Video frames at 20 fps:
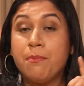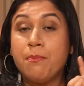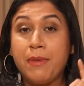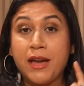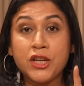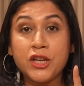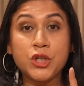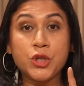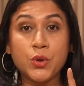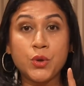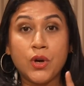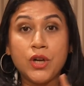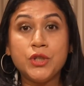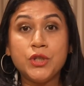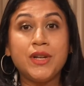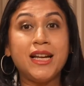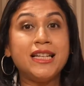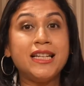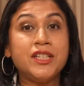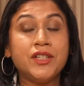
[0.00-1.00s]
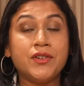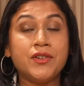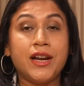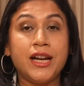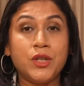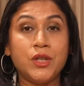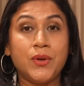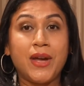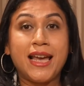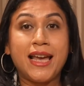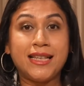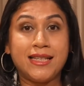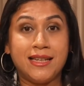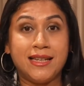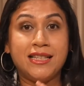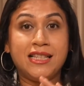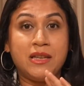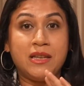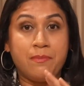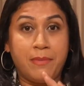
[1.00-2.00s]
Make sure to integrate to
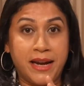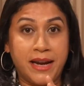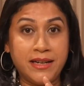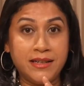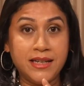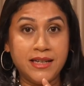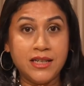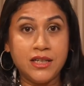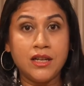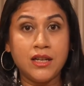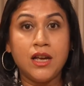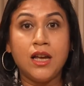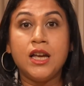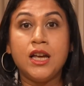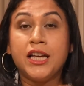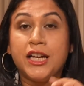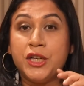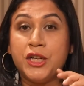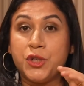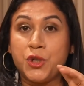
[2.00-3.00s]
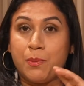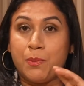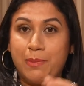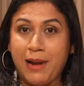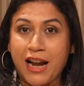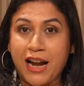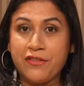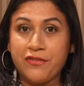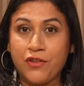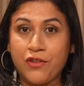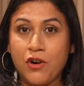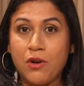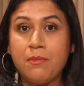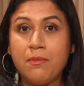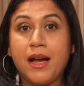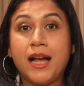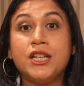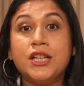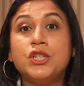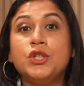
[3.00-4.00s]
XDC mainnet into your
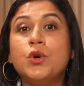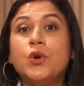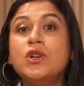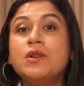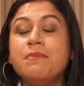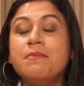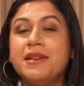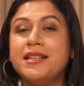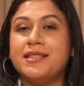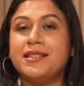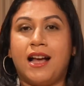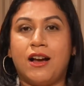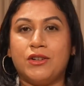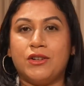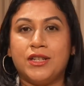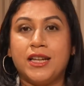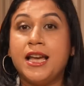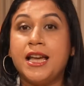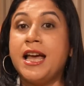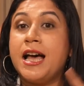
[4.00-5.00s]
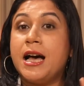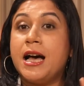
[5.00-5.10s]
platform and don't miss out.